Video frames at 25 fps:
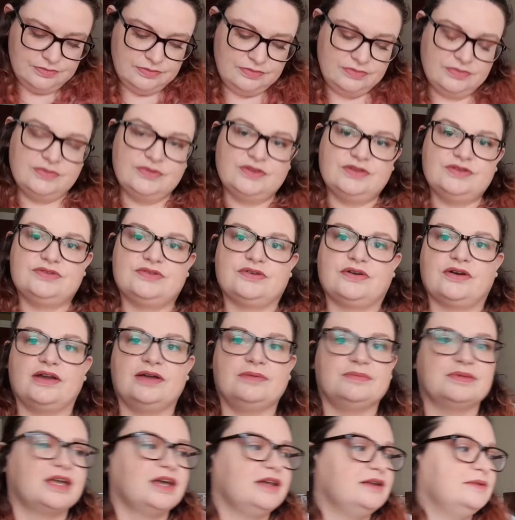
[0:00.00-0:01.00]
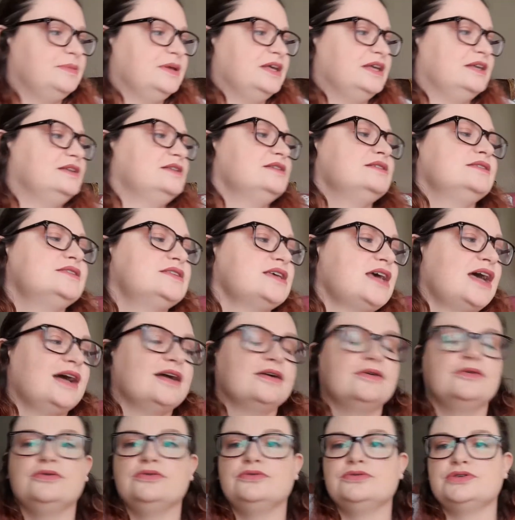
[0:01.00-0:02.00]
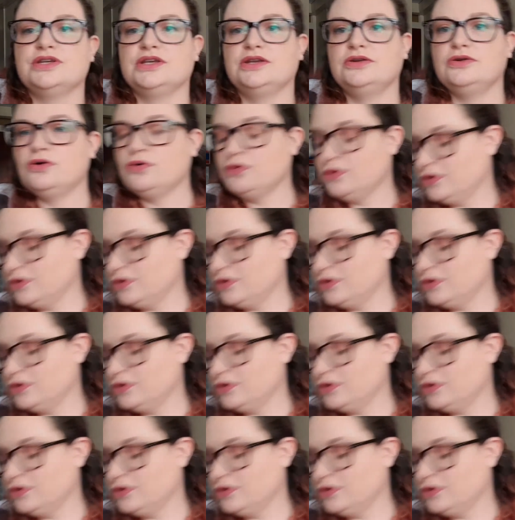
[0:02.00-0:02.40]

Sorry, I'm getting a bit tangled in all of